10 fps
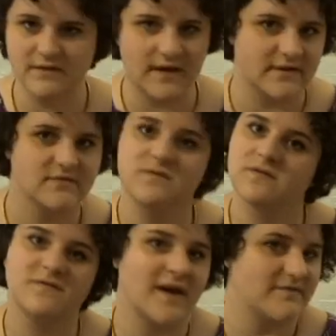Got it for
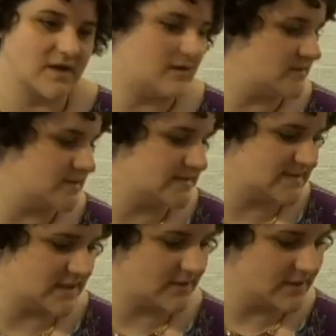$5.
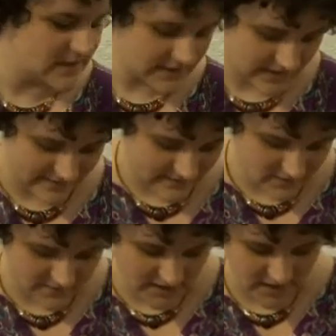So I think
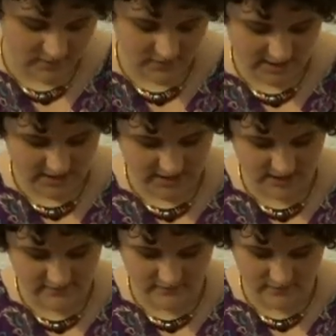it'll be really
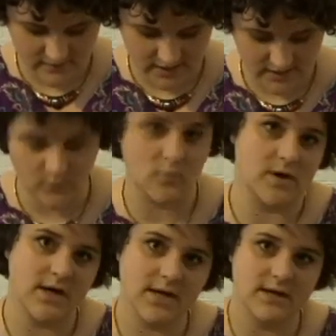good for
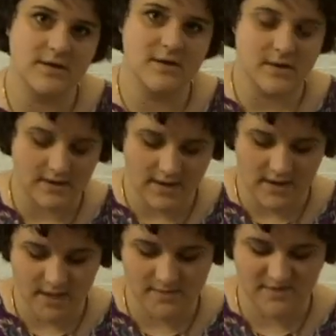work
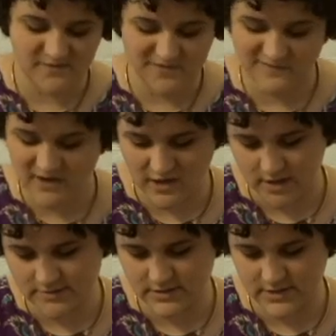and for
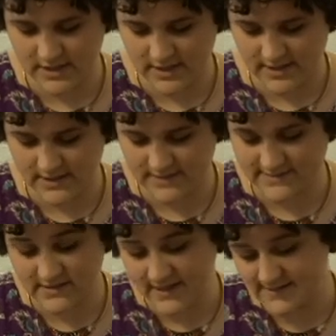fall. It
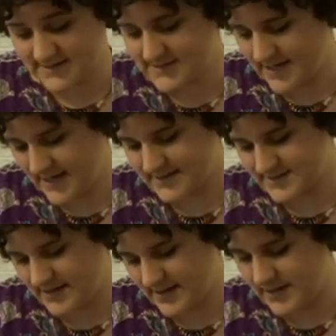still has its tags
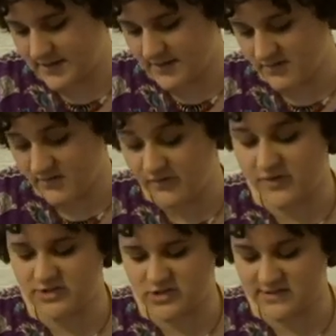on,
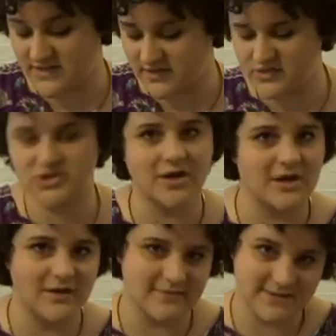Villager
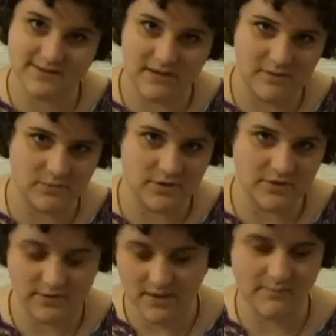Signature, Elvis Claiborne
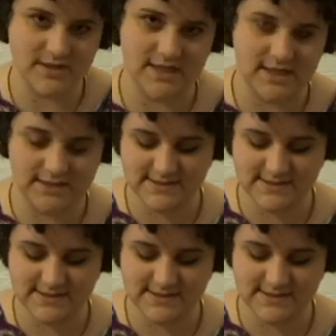Company.